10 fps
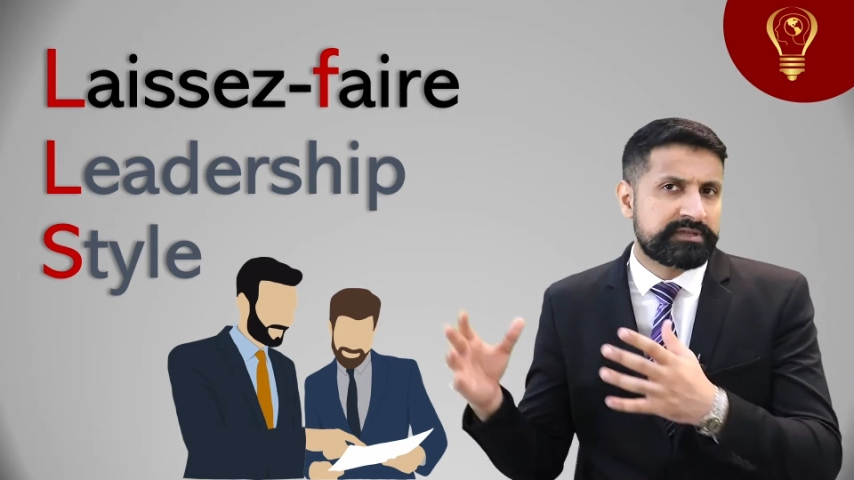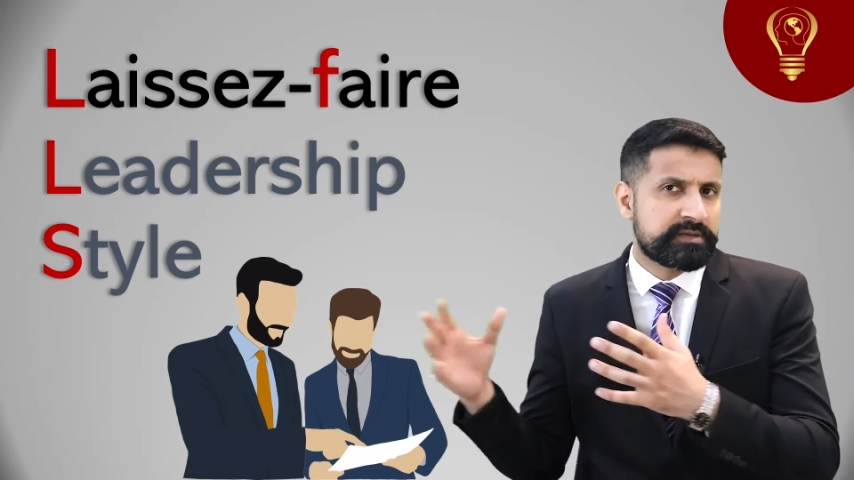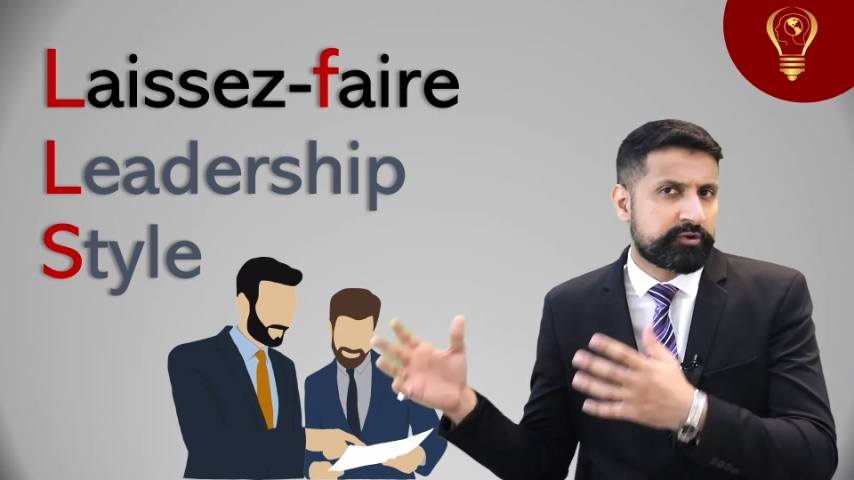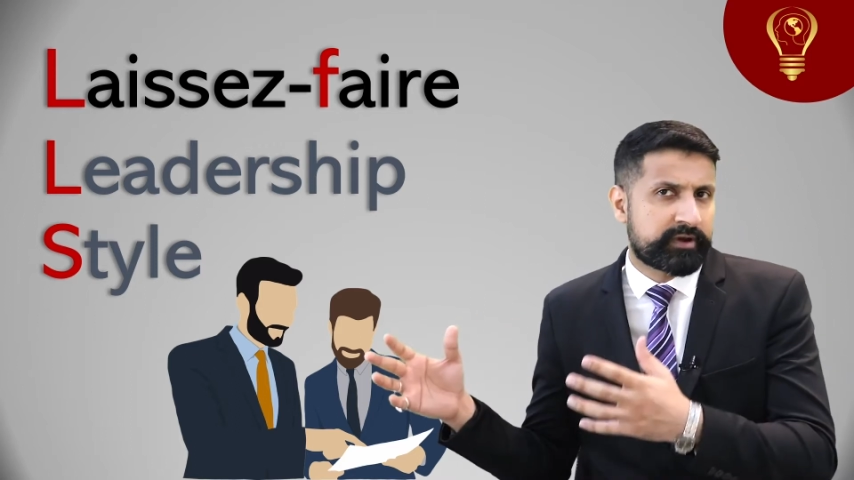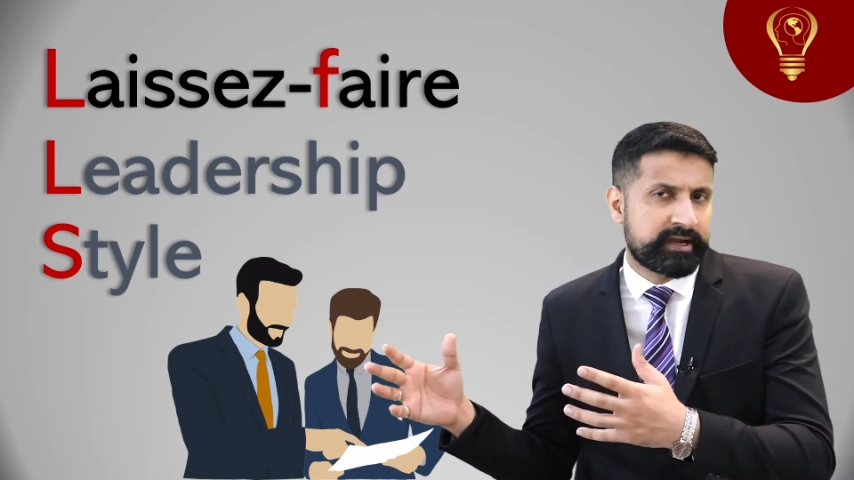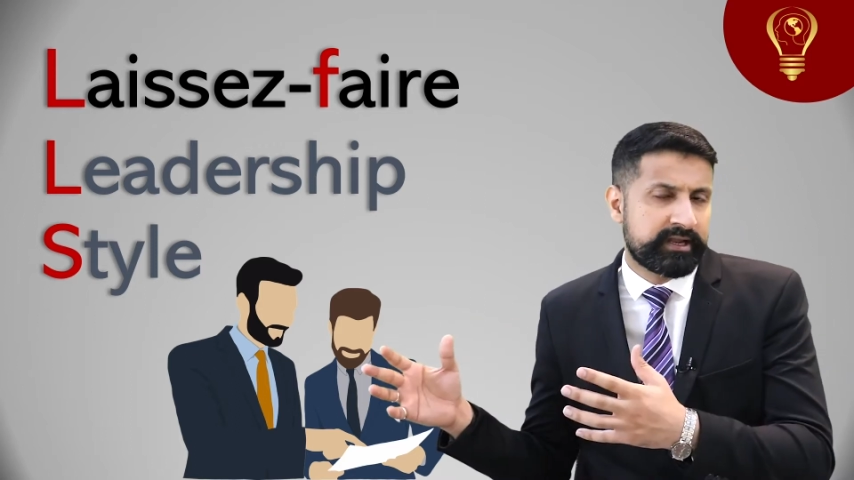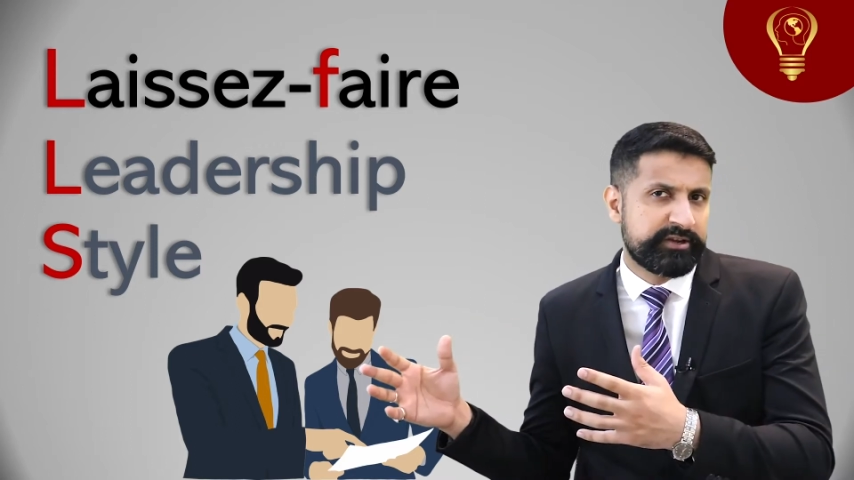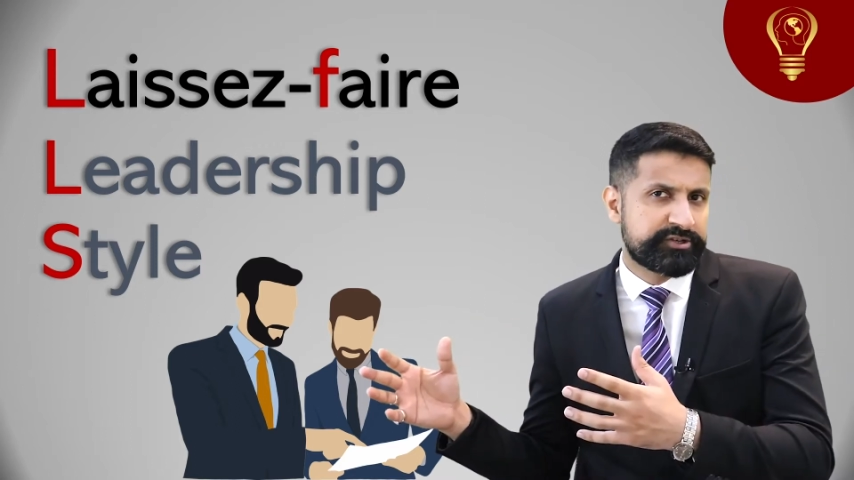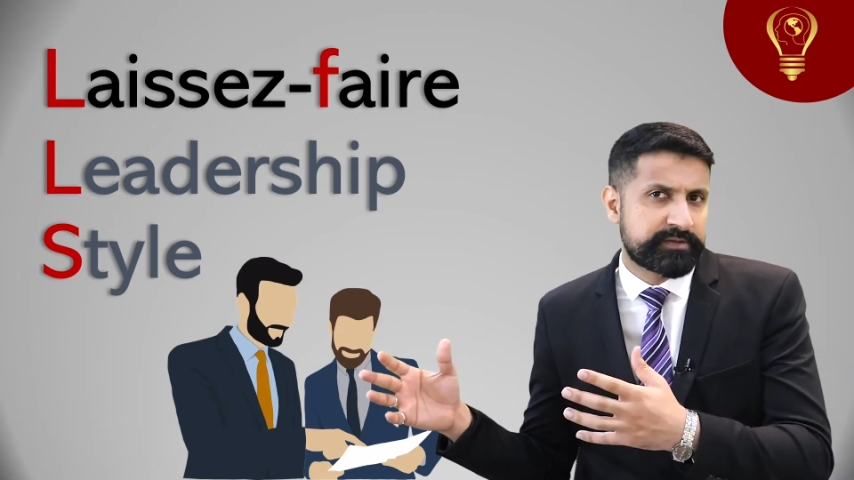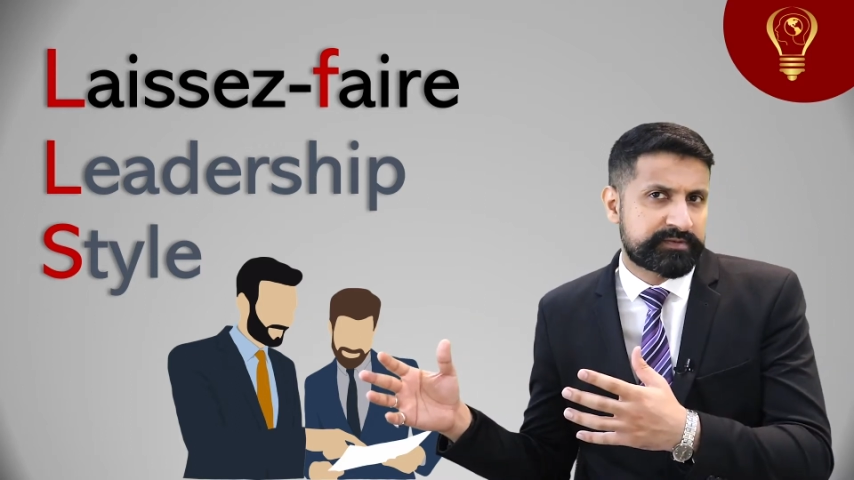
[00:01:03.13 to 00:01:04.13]
Democratic
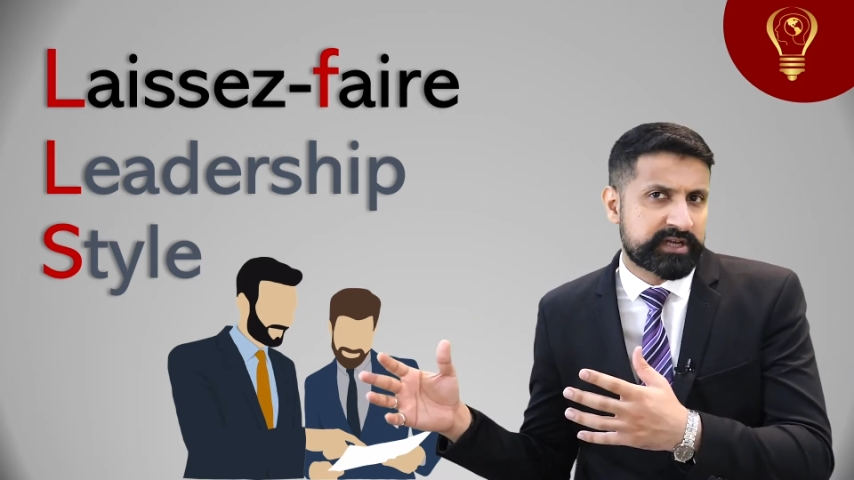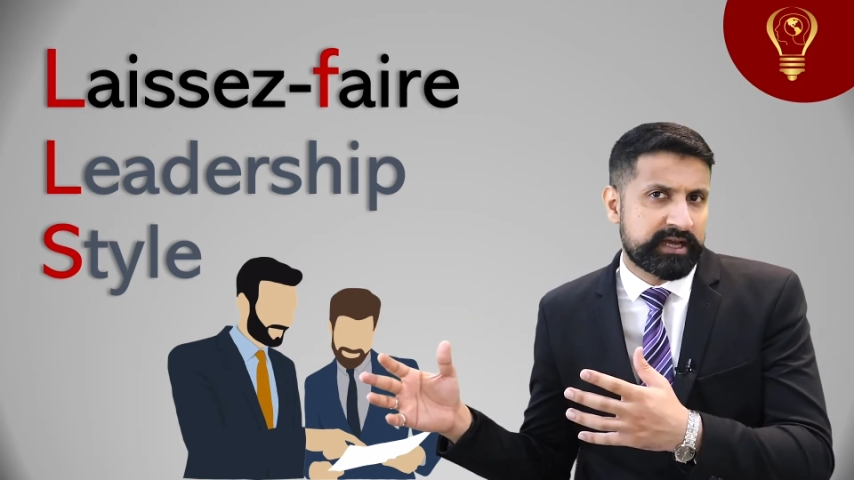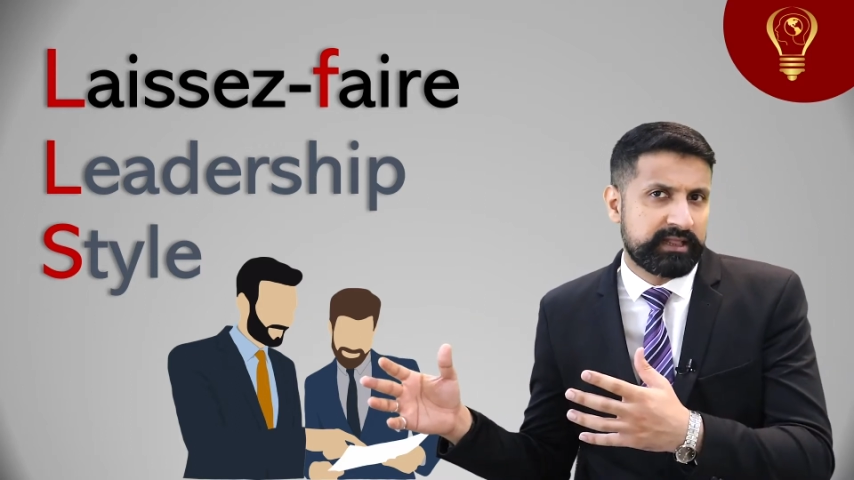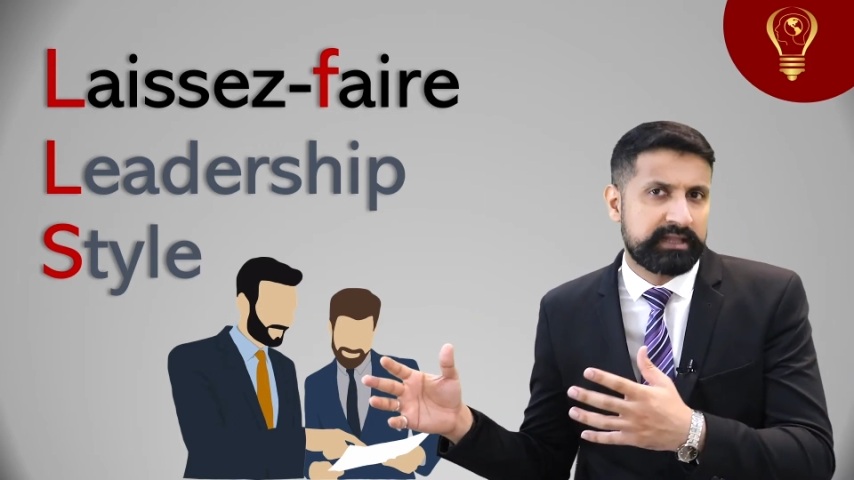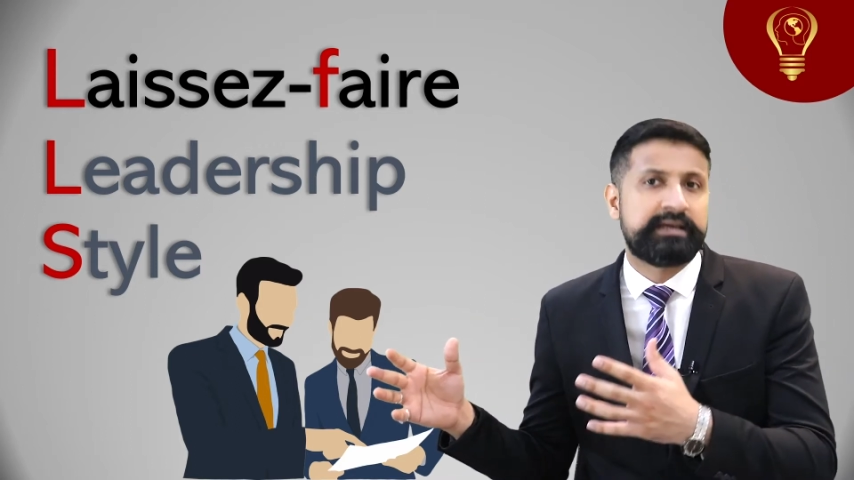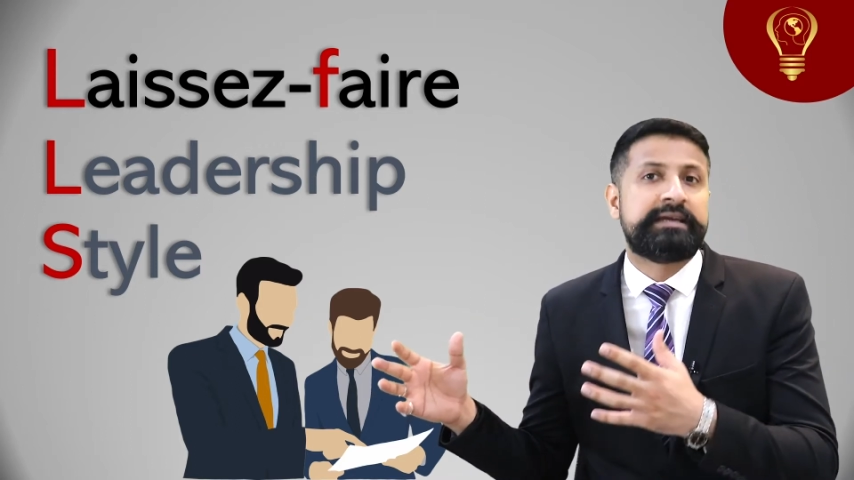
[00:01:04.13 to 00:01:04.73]
Leadership Style?